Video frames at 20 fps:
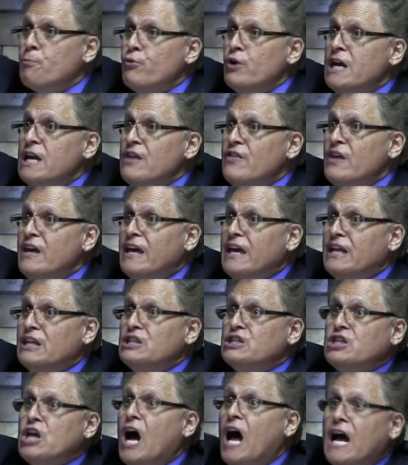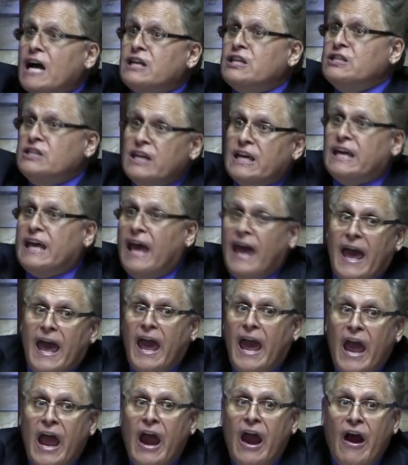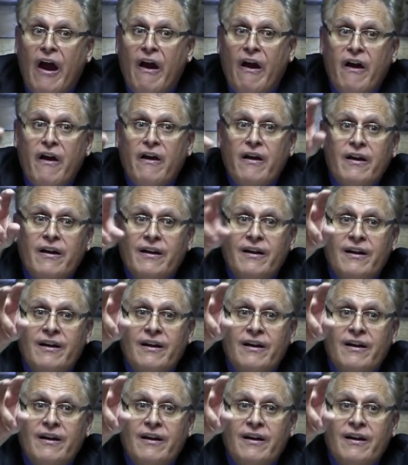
breathing in toxic air.